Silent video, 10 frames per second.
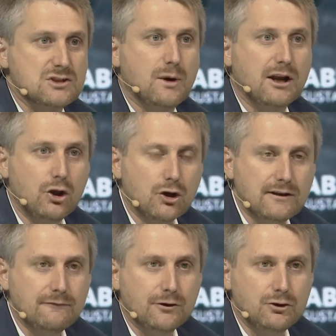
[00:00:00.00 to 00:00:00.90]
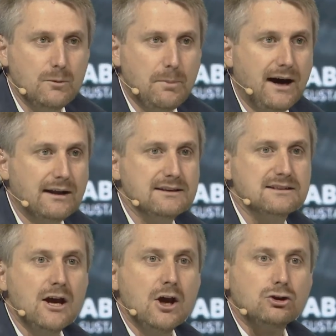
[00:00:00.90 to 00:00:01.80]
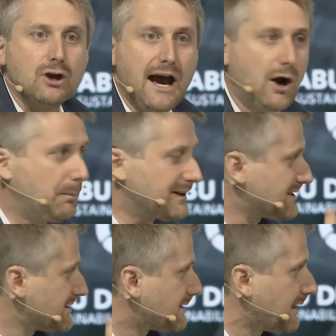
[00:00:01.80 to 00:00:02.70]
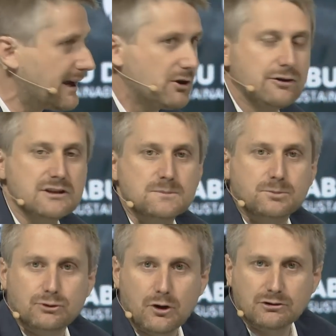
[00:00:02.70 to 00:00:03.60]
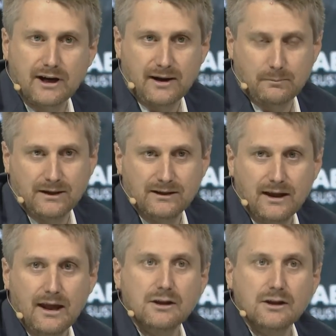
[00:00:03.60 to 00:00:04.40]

Nations. We're looking for new partners to help us scale this program,